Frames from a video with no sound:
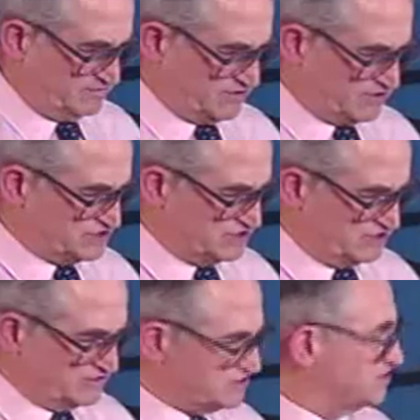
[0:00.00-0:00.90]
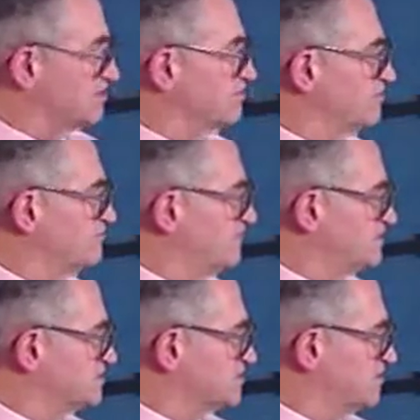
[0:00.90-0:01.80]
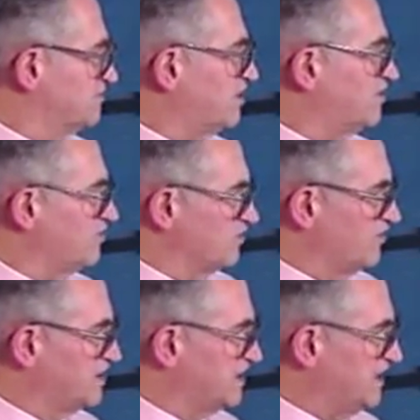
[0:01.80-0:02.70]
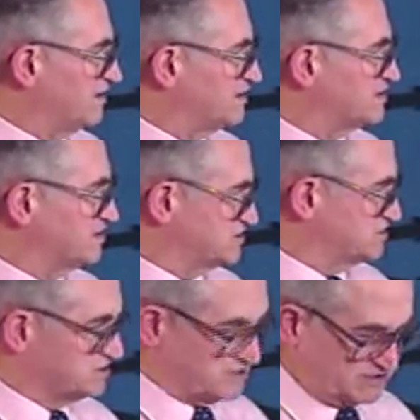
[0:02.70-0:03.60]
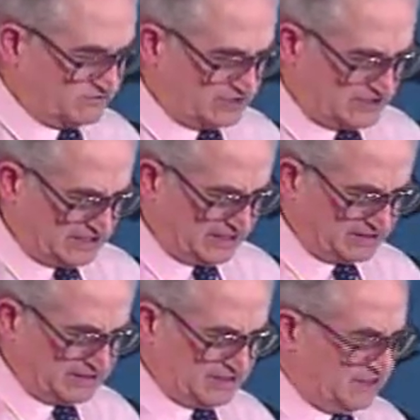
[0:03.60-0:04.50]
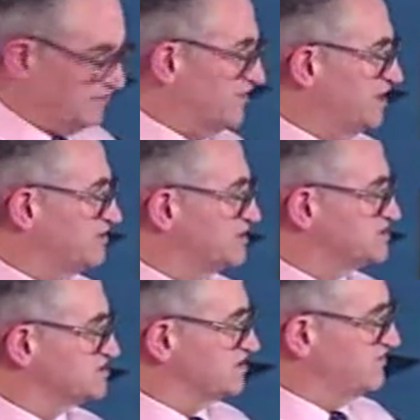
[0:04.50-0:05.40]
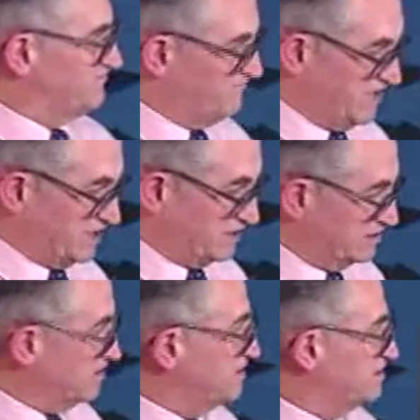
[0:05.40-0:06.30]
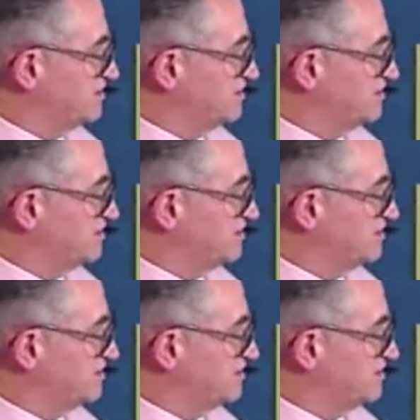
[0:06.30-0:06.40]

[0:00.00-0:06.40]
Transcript: because you notice the groove doesn't go all the way down. It's just at the one end. Then this is a vented